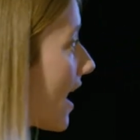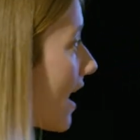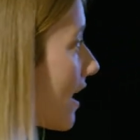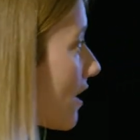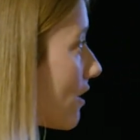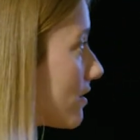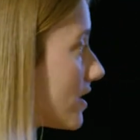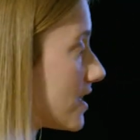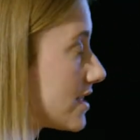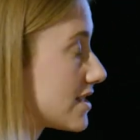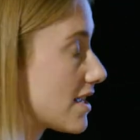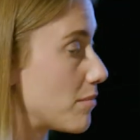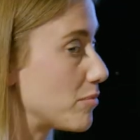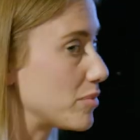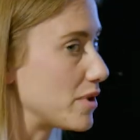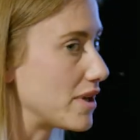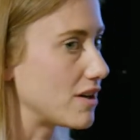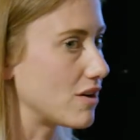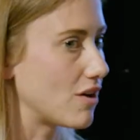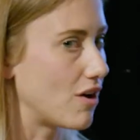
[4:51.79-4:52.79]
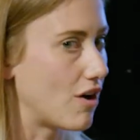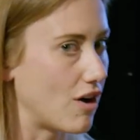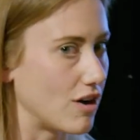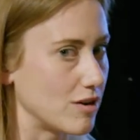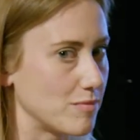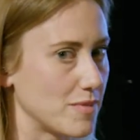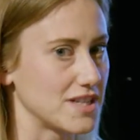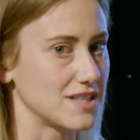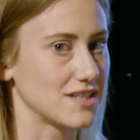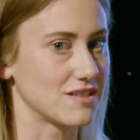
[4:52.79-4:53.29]
ARE template,
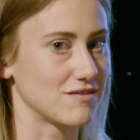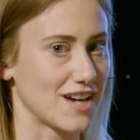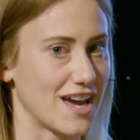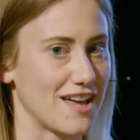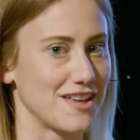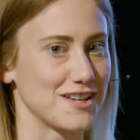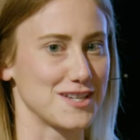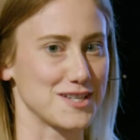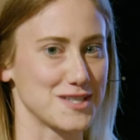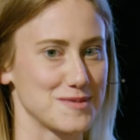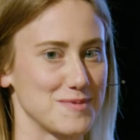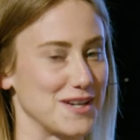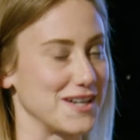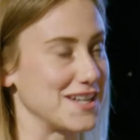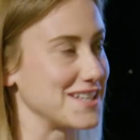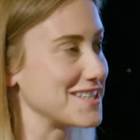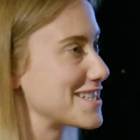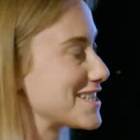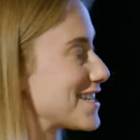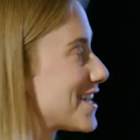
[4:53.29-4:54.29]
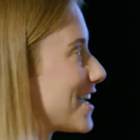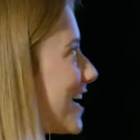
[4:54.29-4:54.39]
augmented reality experience.